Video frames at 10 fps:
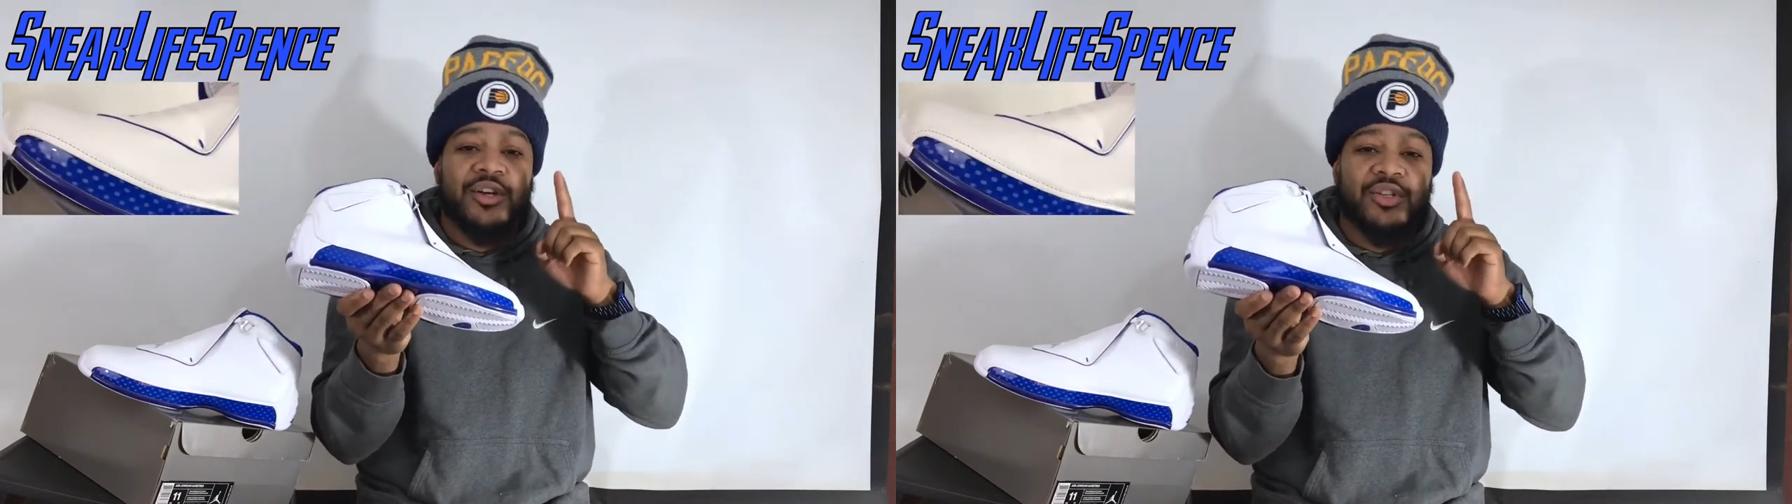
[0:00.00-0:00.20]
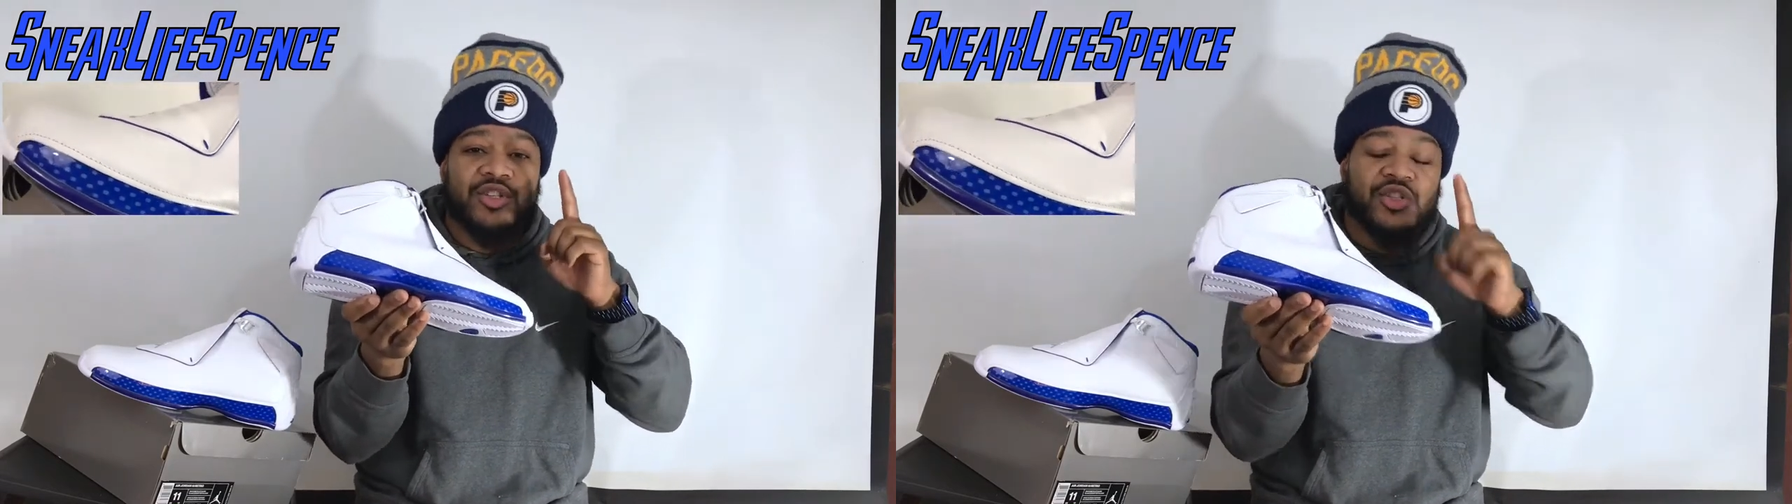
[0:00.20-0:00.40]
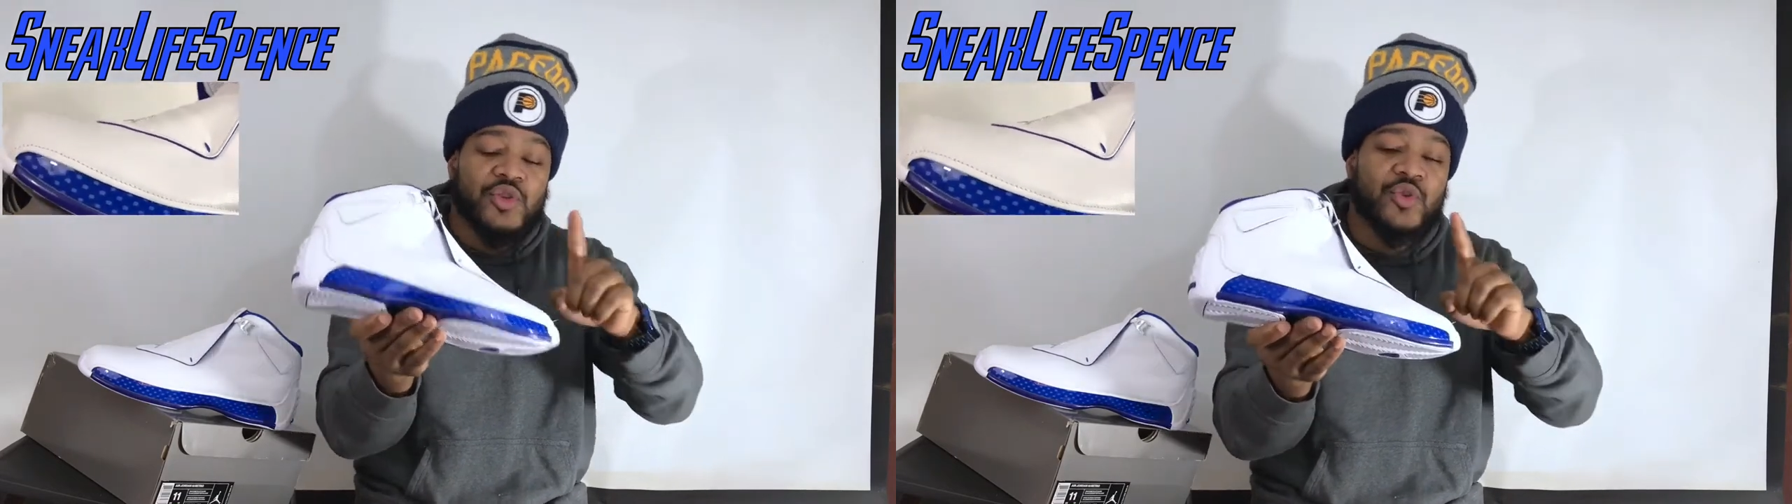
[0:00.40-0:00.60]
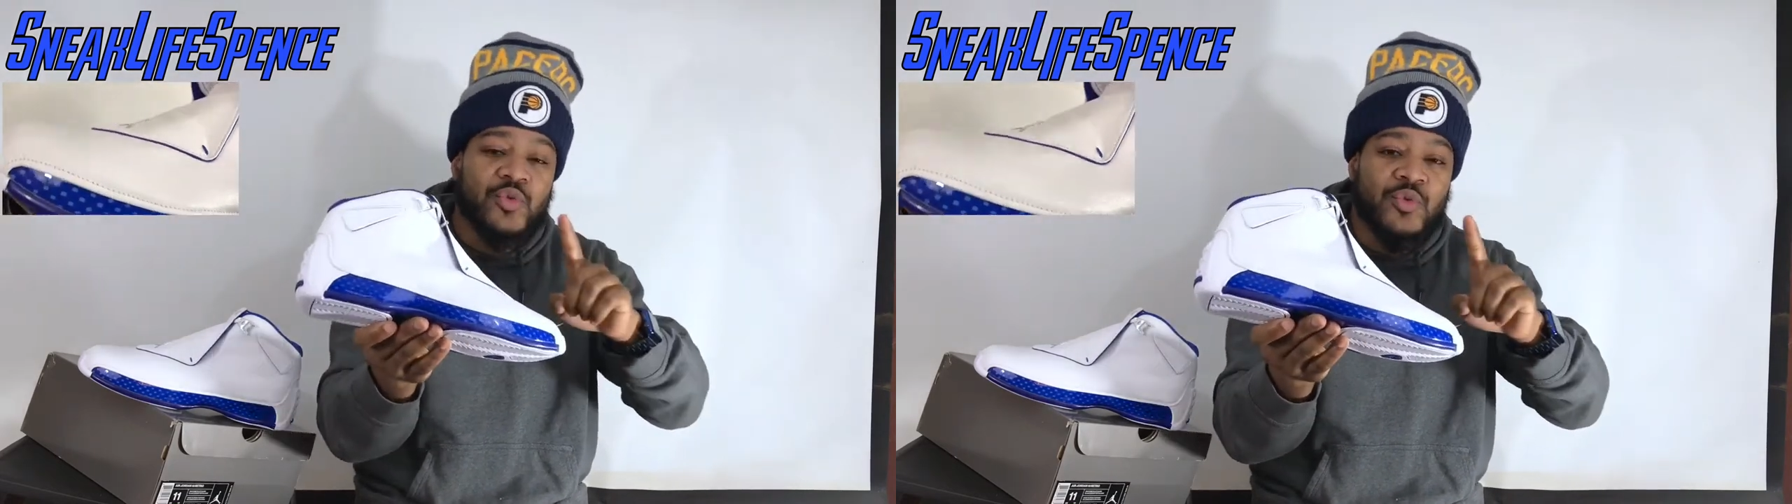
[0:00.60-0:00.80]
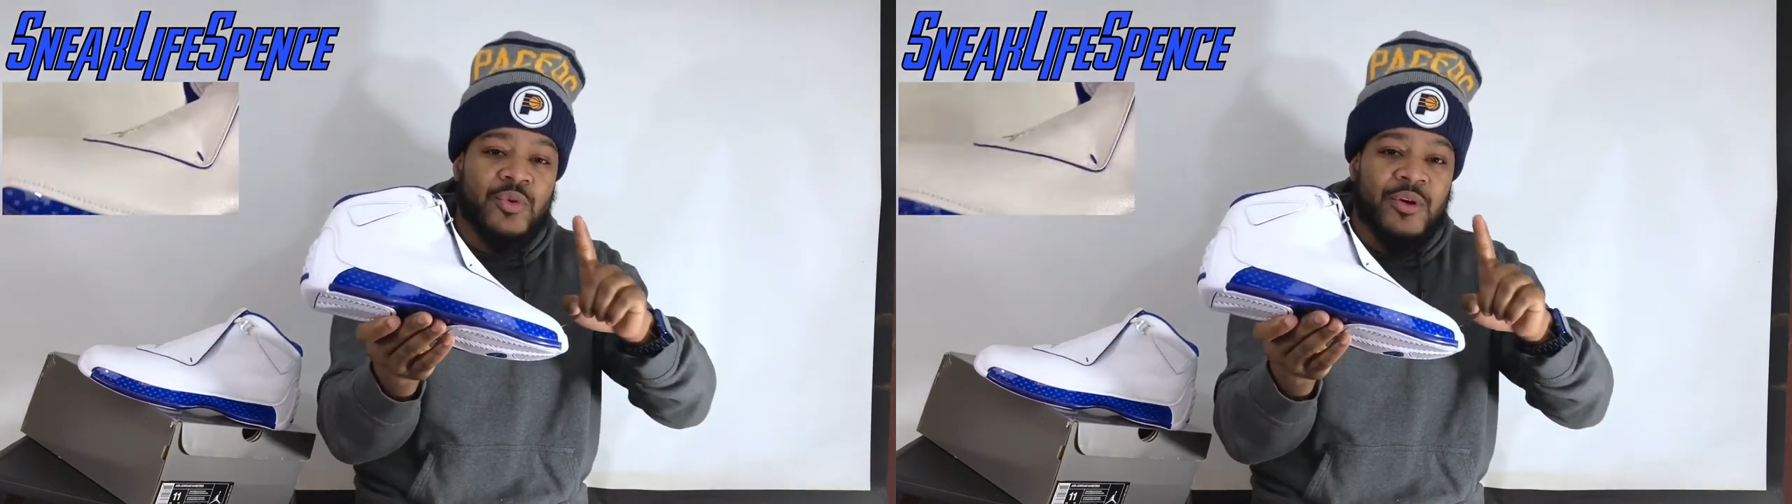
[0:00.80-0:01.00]

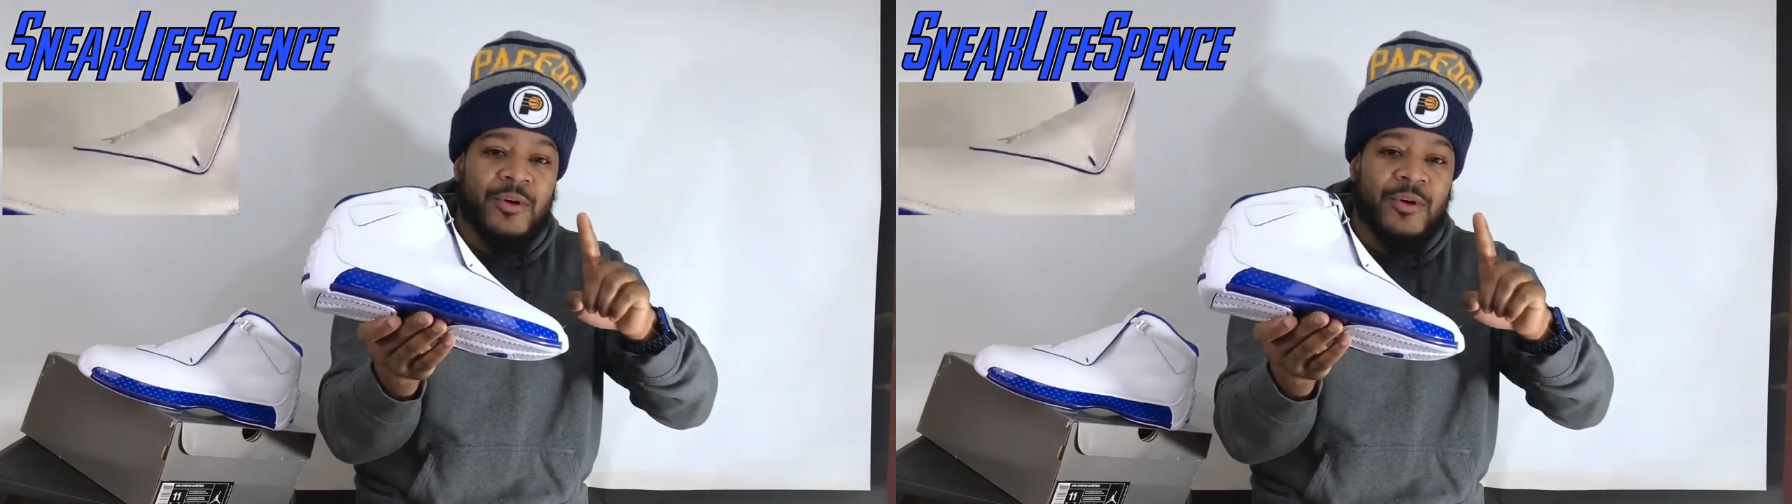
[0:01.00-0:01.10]
shoe,